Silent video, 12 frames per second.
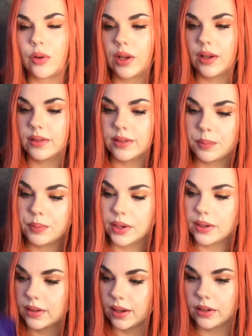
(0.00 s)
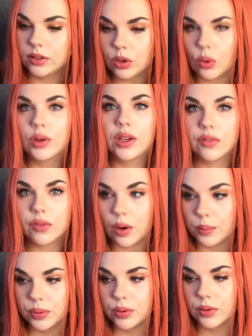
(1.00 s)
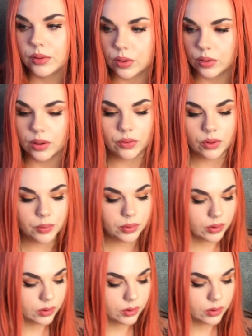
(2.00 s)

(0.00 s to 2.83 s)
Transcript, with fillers: there is a big like, don't give up, don't give up.